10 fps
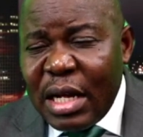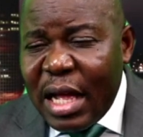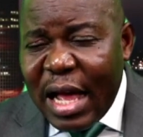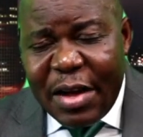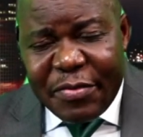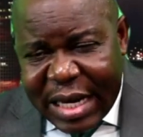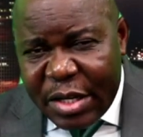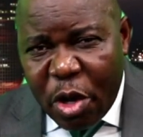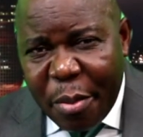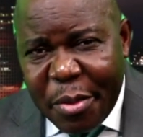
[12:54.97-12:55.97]
After that
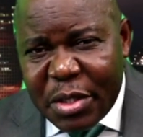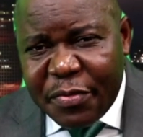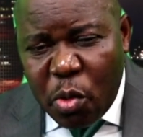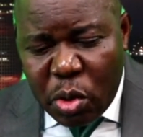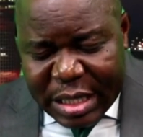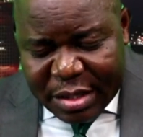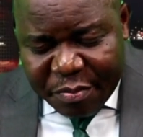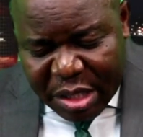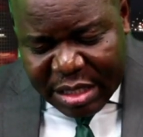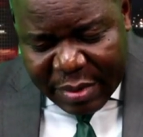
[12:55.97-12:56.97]
document was forwarded,
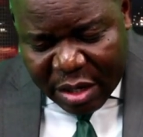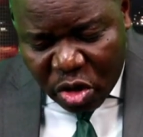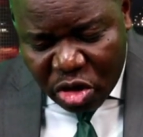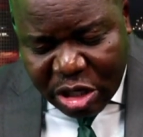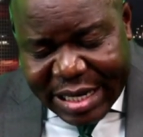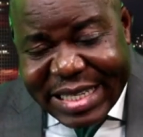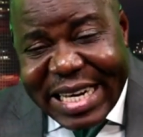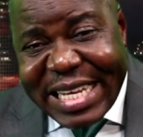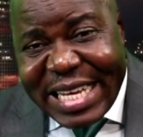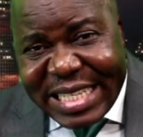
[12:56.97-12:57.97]
Mr. Macron granted
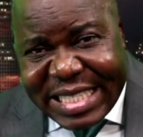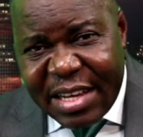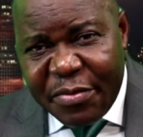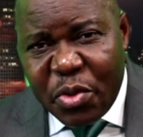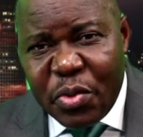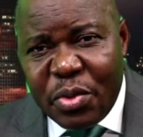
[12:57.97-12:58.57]
an interview